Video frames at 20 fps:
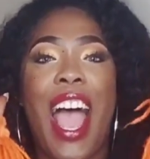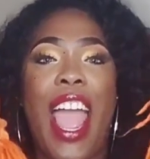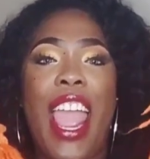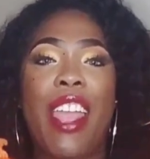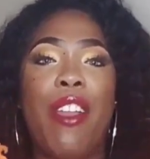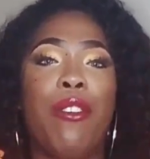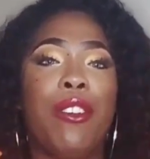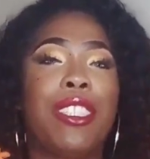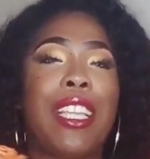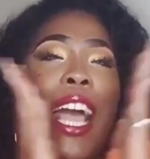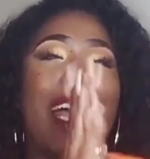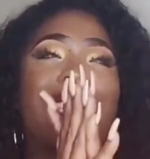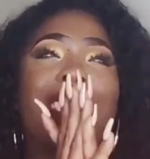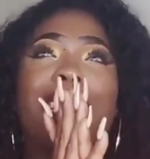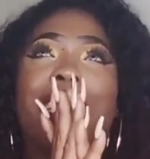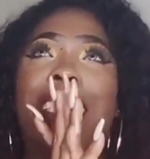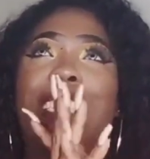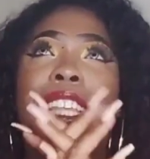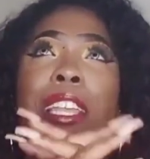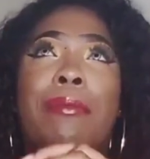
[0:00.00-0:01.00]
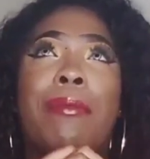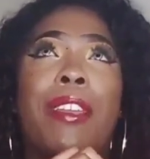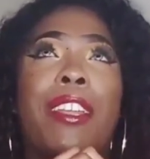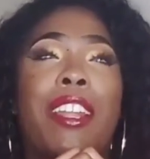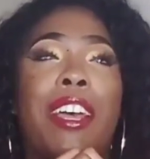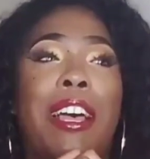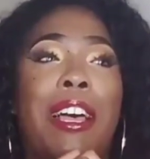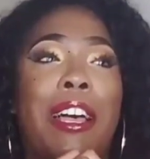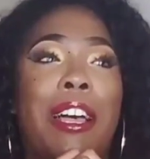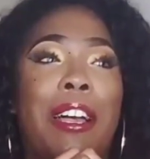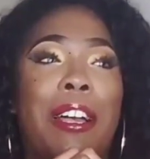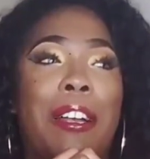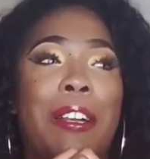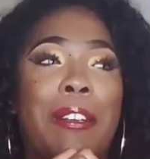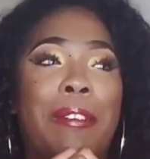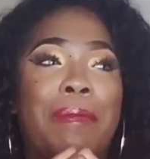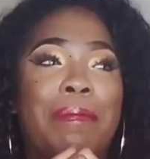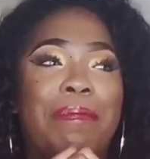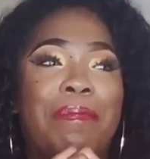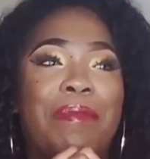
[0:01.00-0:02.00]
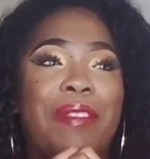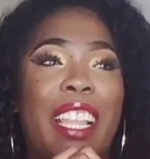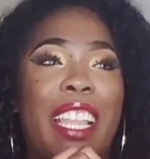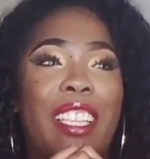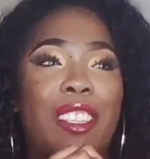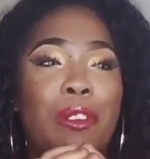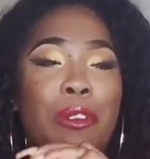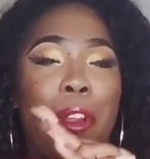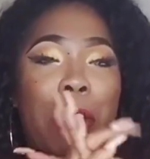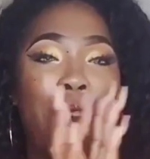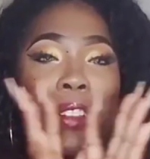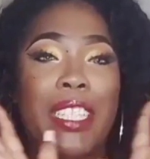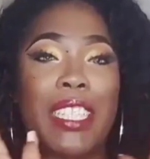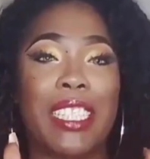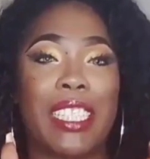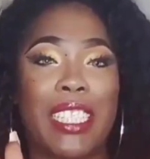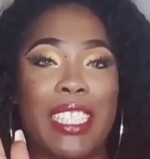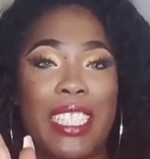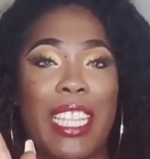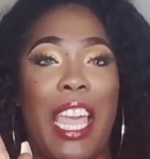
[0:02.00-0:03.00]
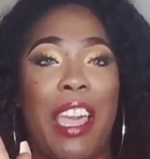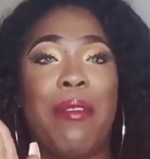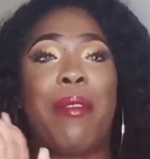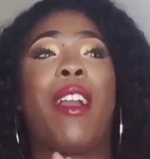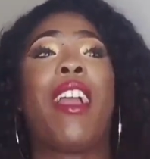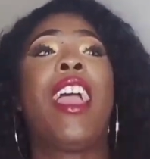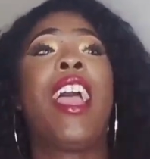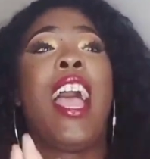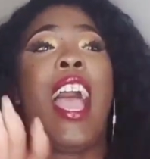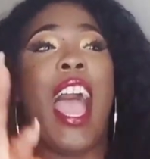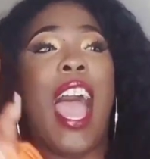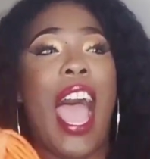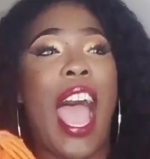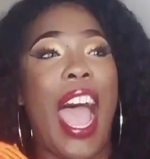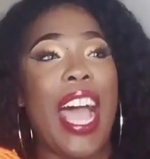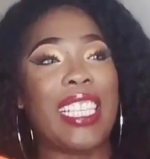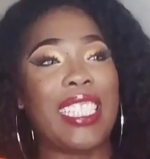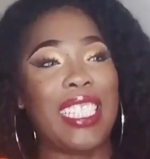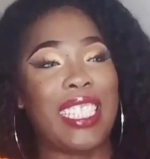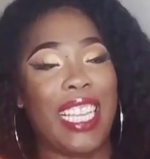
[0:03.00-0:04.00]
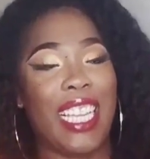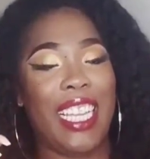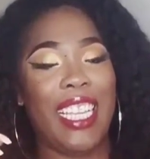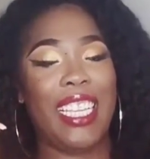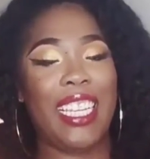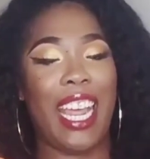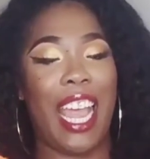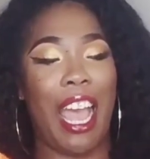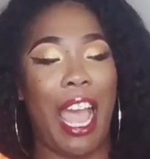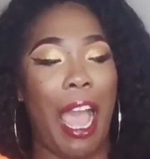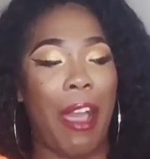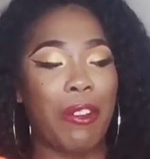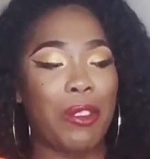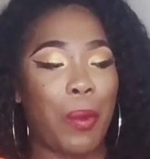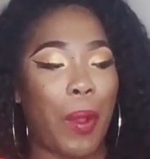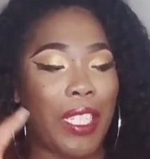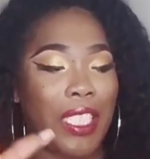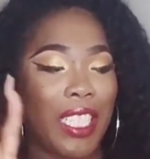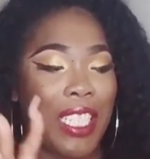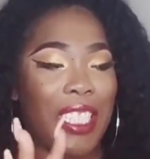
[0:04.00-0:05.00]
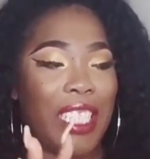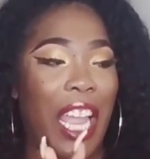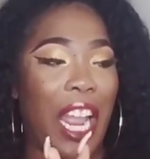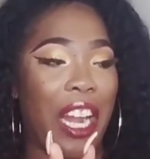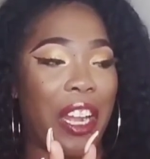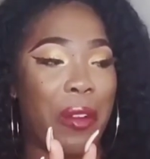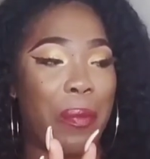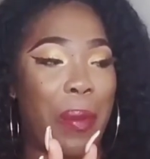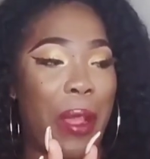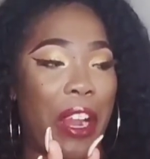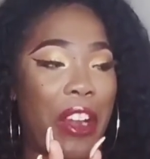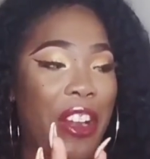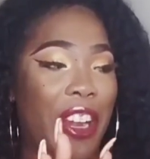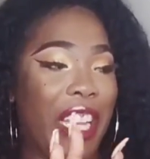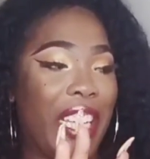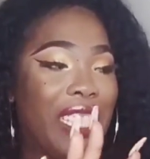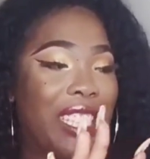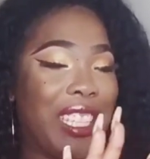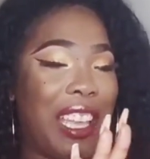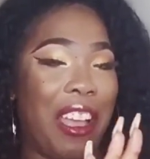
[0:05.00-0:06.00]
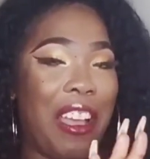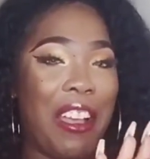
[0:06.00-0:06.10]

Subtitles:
It was, I think something, and you know this is a sidebar. I was watching the Tyler Perry's,